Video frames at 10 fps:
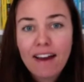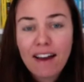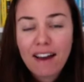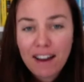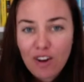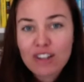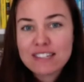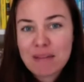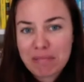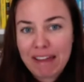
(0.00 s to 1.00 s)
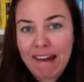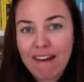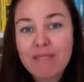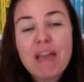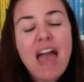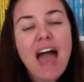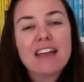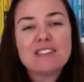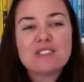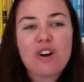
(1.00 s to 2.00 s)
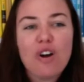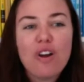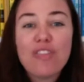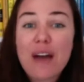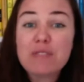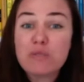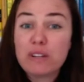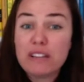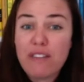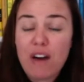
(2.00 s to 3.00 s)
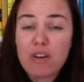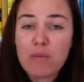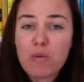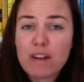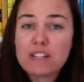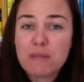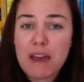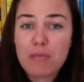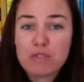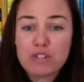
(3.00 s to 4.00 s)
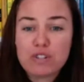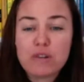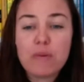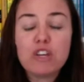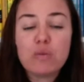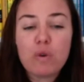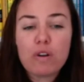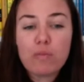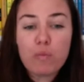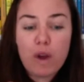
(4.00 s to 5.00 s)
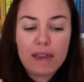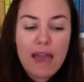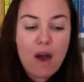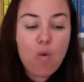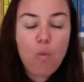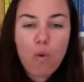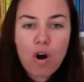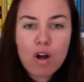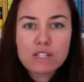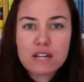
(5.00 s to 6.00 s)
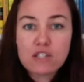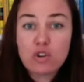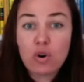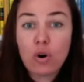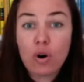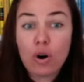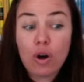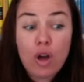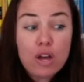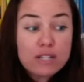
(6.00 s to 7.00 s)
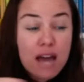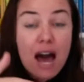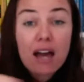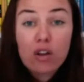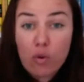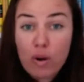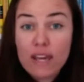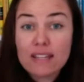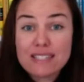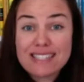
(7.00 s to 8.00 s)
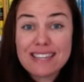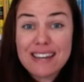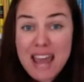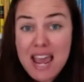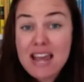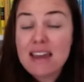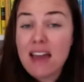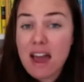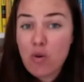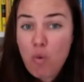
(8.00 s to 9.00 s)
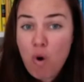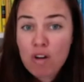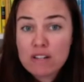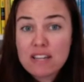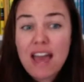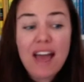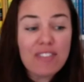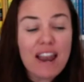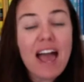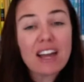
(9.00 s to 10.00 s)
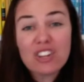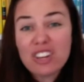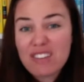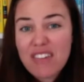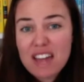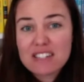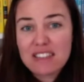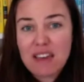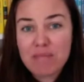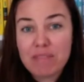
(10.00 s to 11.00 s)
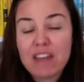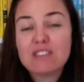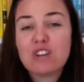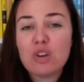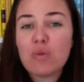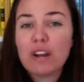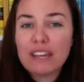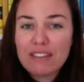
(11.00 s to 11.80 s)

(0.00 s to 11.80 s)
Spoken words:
a content planner. And so that was a really valuable one to be able to do. But you want to work out, what does your target audience need and want, and then how can you give that to them? And so you want to give